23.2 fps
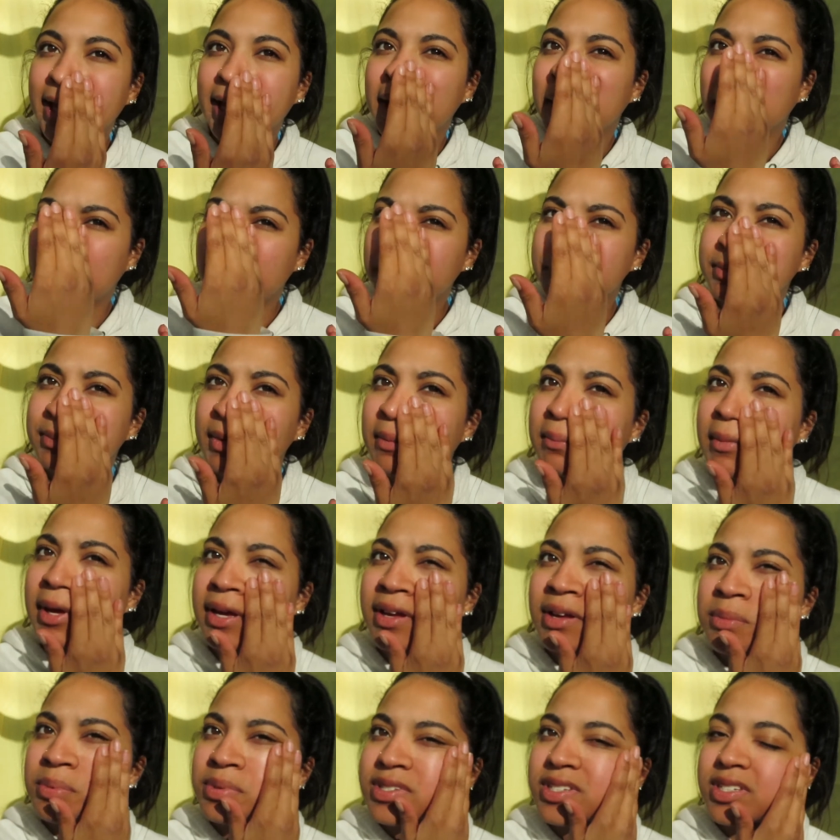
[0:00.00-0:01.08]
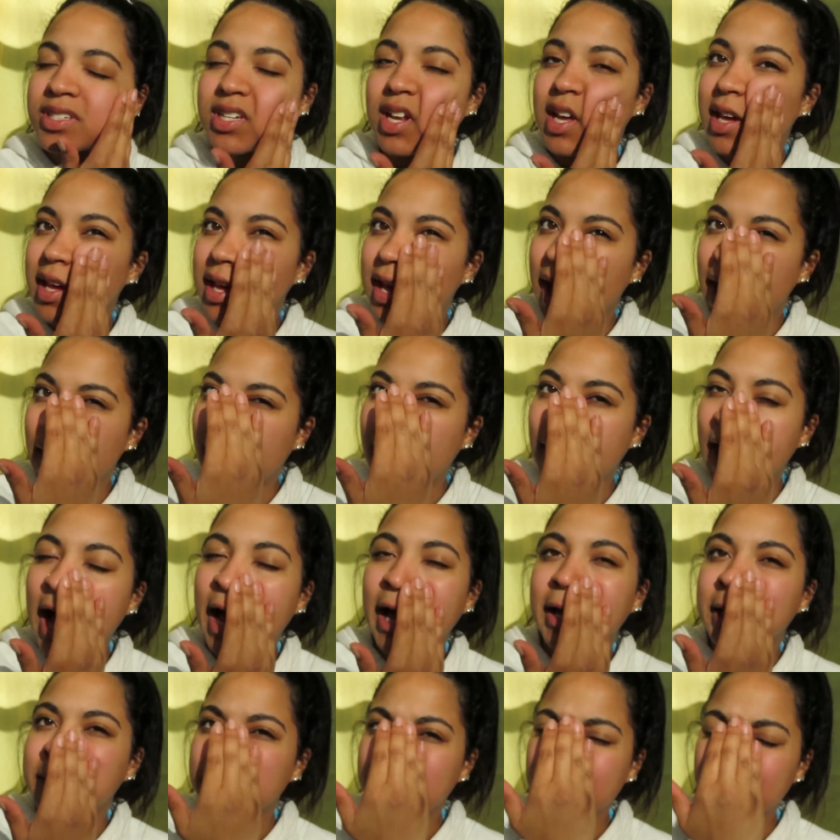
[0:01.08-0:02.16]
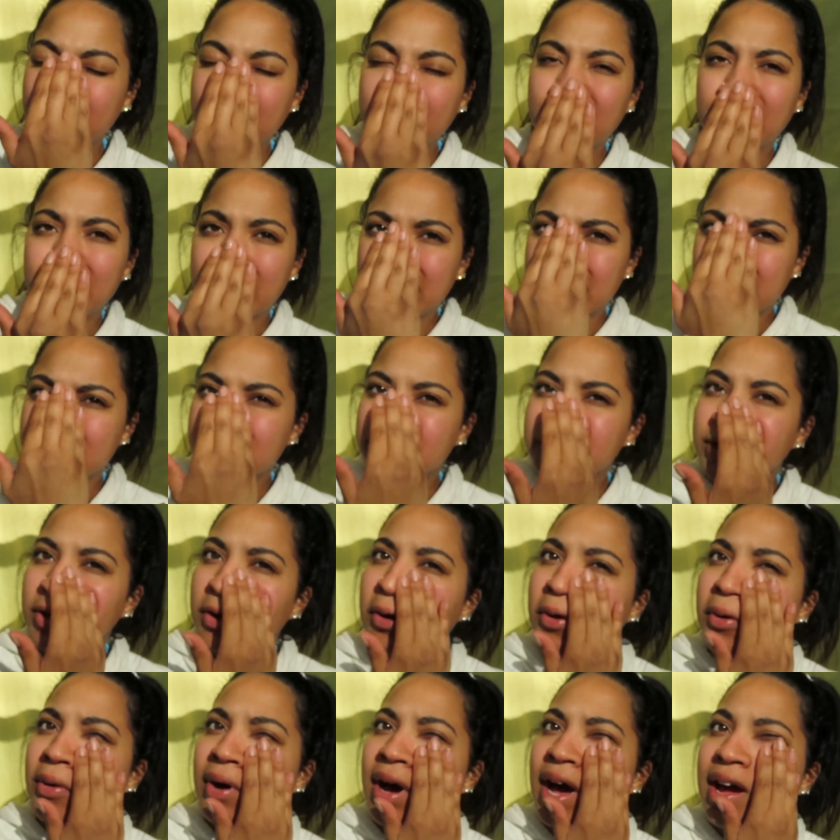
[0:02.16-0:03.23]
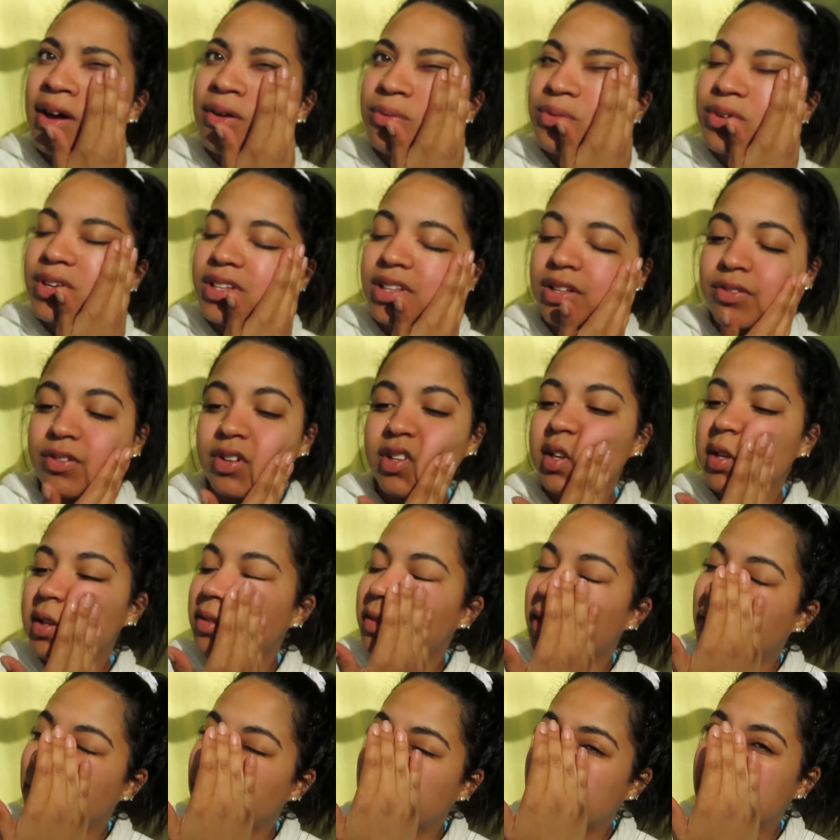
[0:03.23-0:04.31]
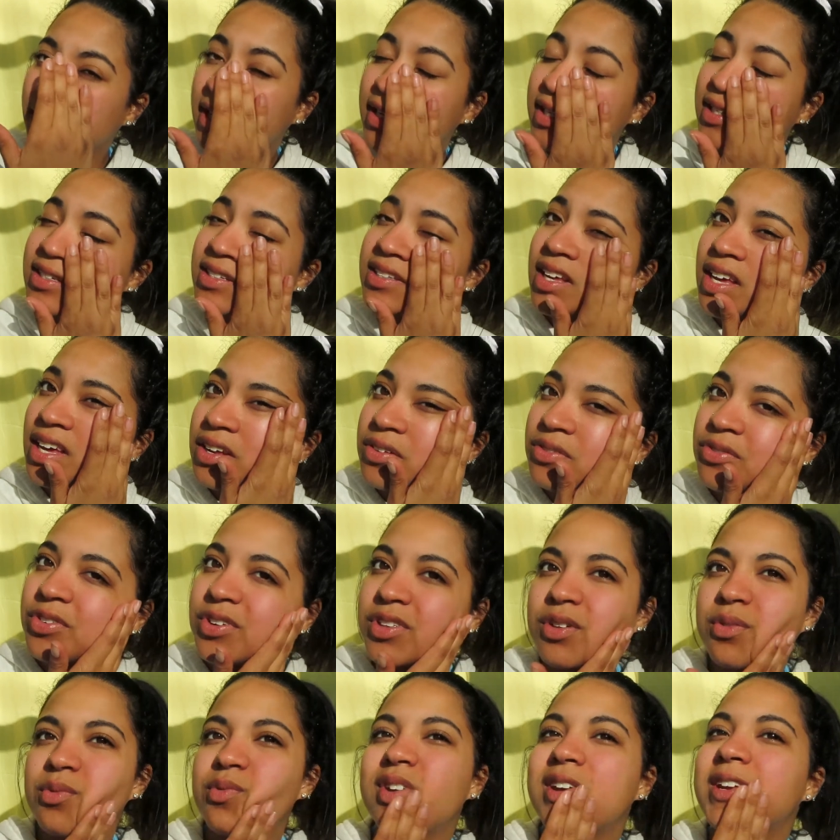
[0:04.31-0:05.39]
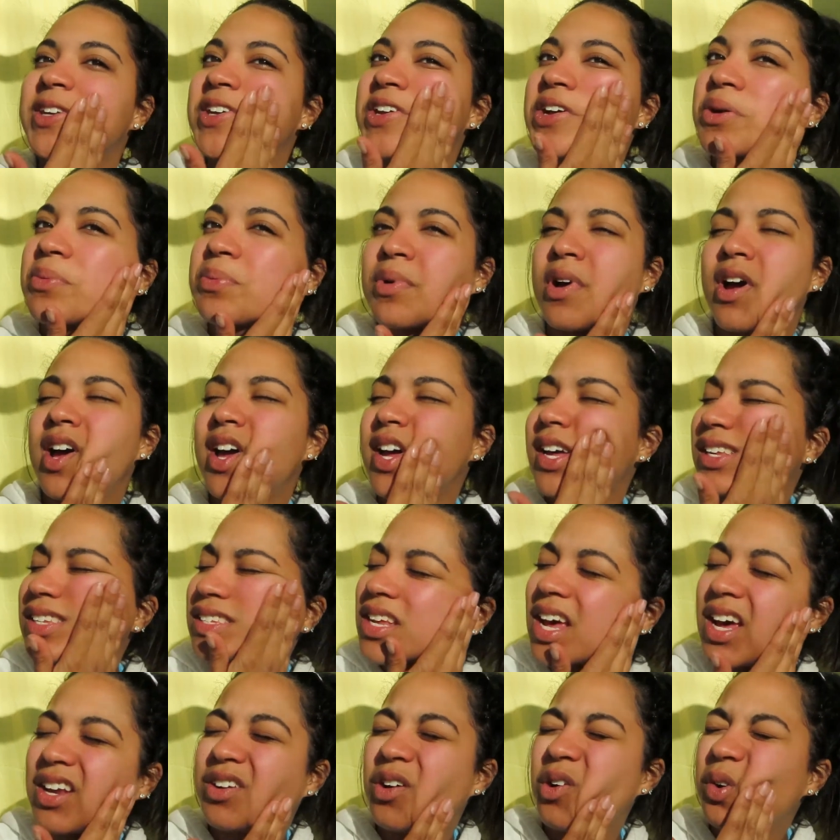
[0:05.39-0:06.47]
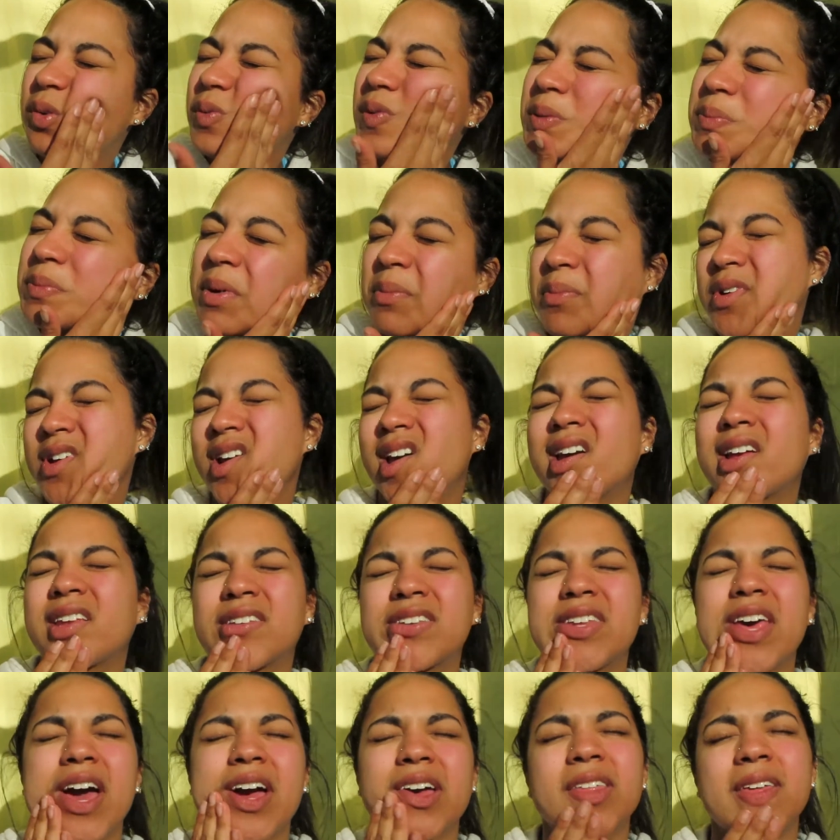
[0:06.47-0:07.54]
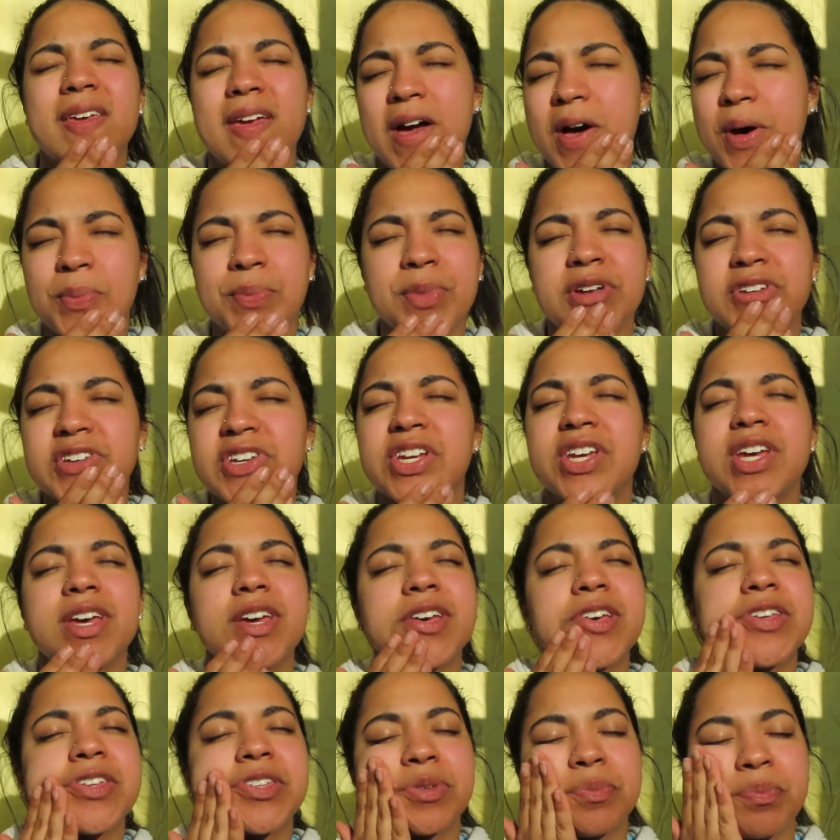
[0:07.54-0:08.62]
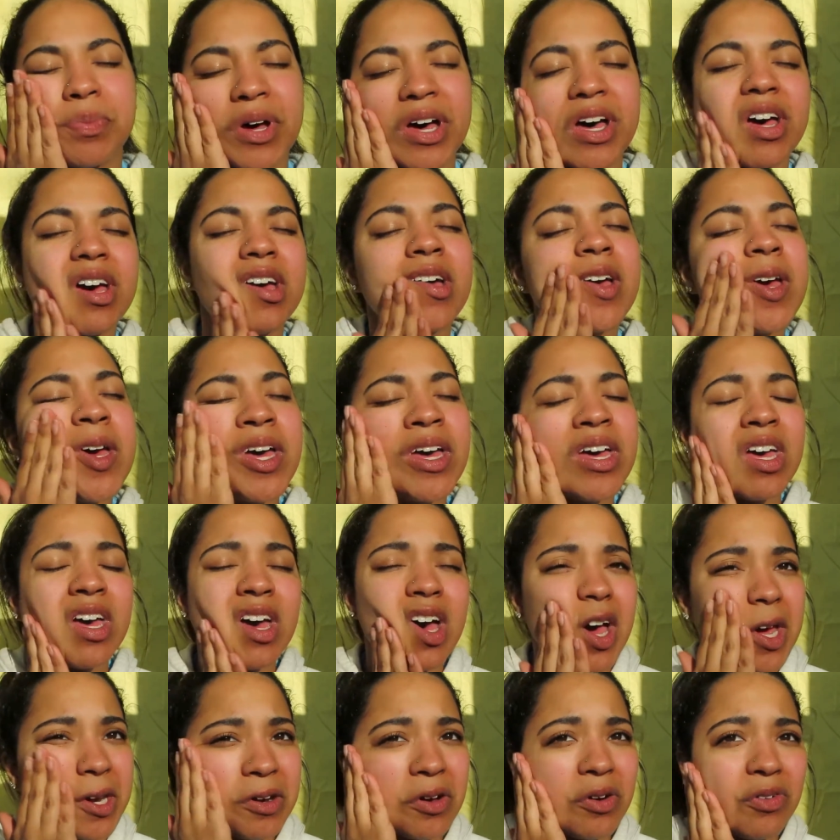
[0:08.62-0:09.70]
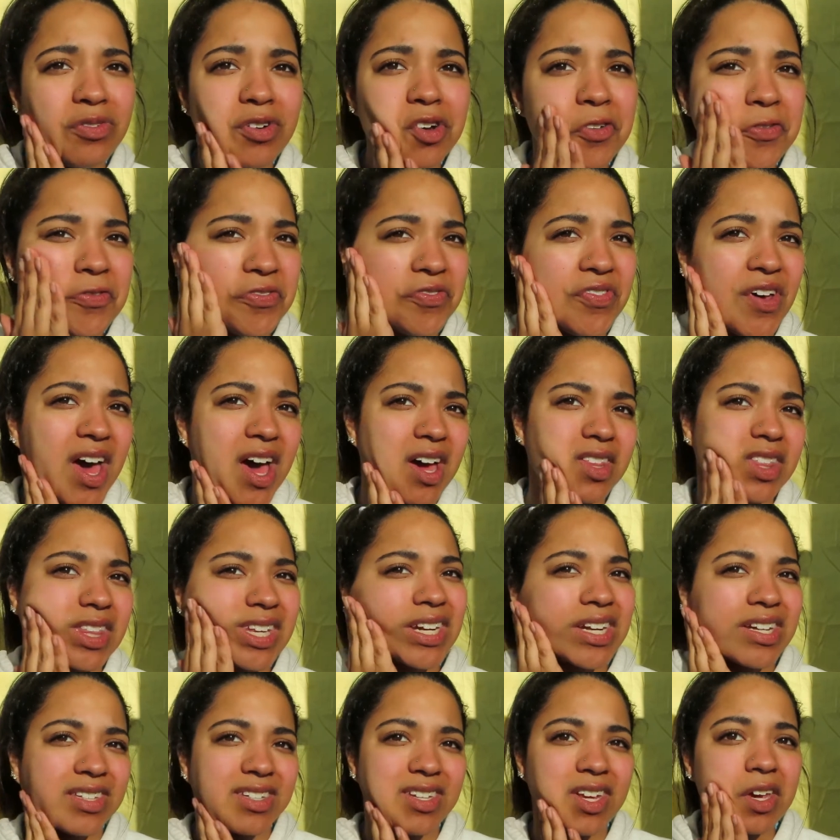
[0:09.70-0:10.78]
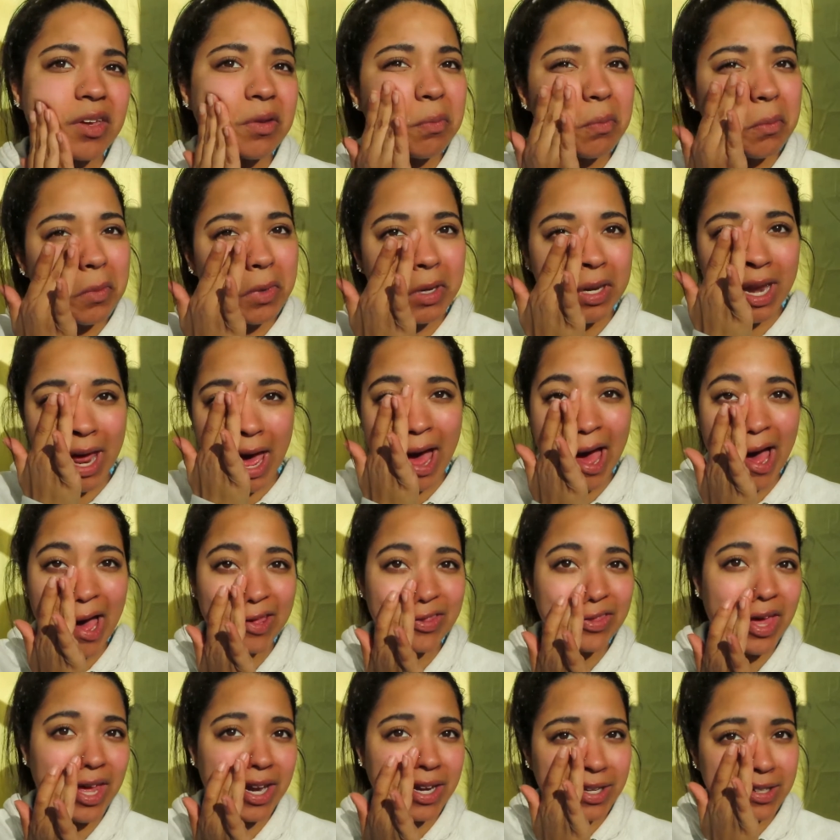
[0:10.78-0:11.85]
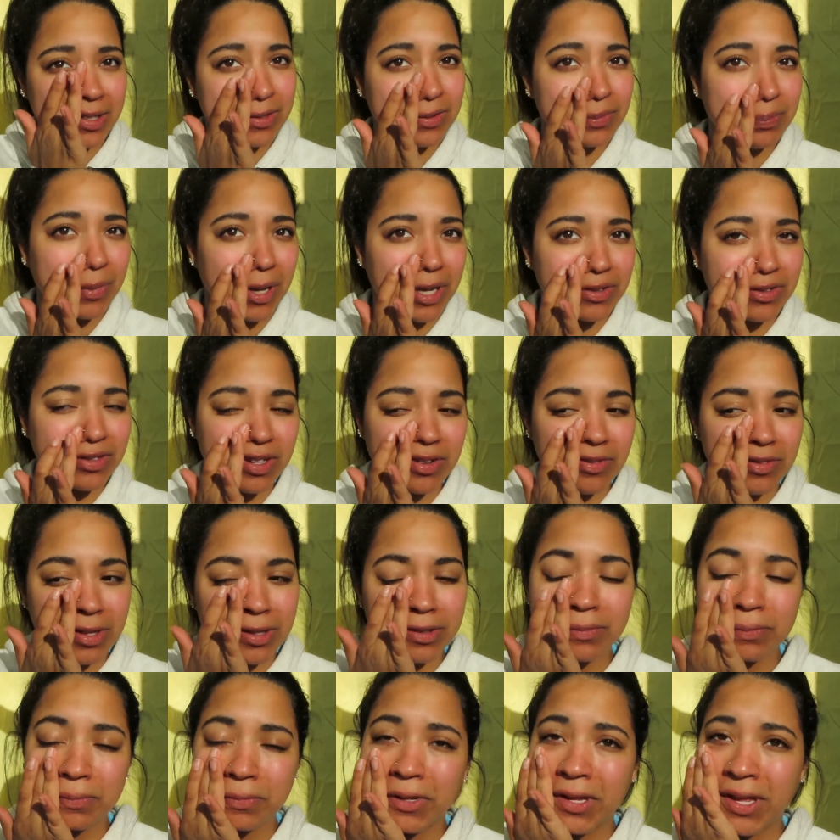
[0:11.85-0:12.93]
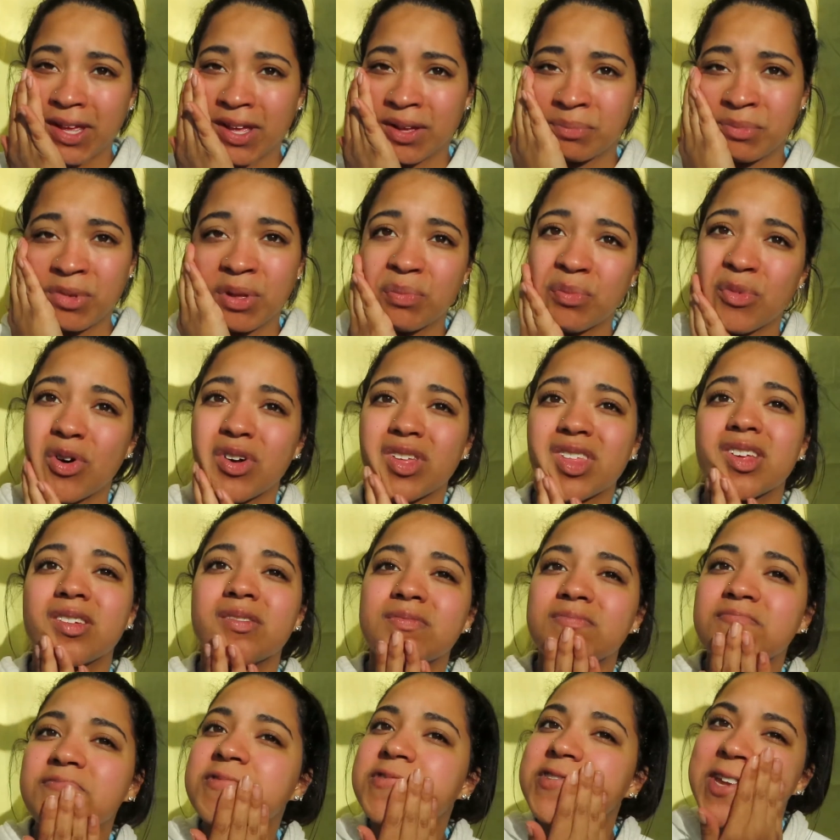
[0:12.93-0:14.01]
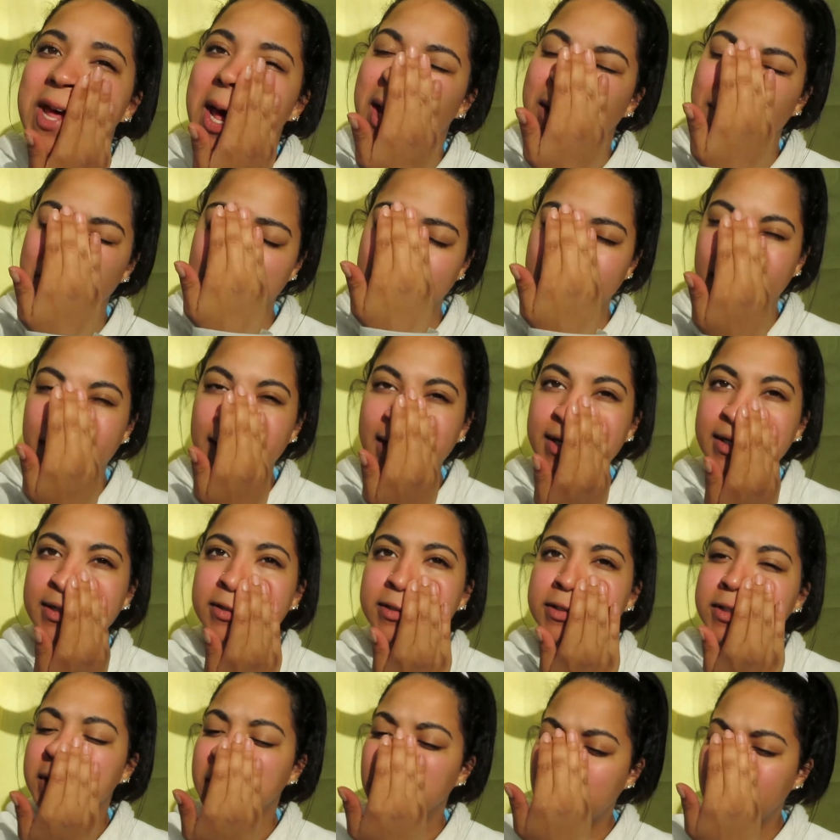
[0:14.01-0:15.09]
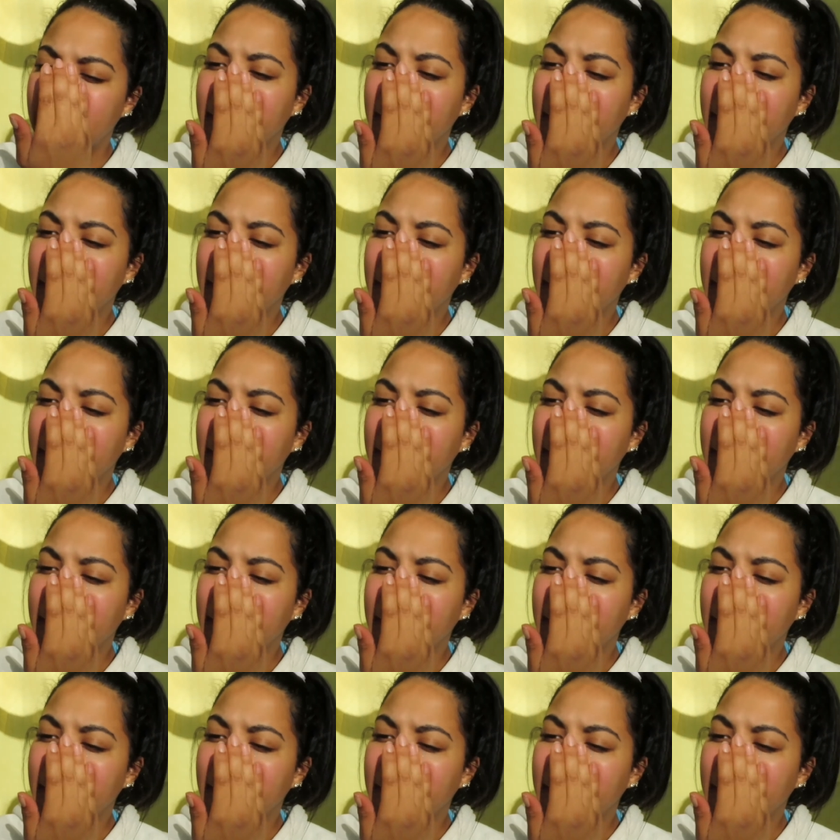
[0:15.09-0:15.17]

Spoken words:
It helps my makeup stay on. So I really love this, and for the retail price, I don't remember exactly how much it is, but I know for a fact that it's like not that expensive. It can't be more than 10 bucks.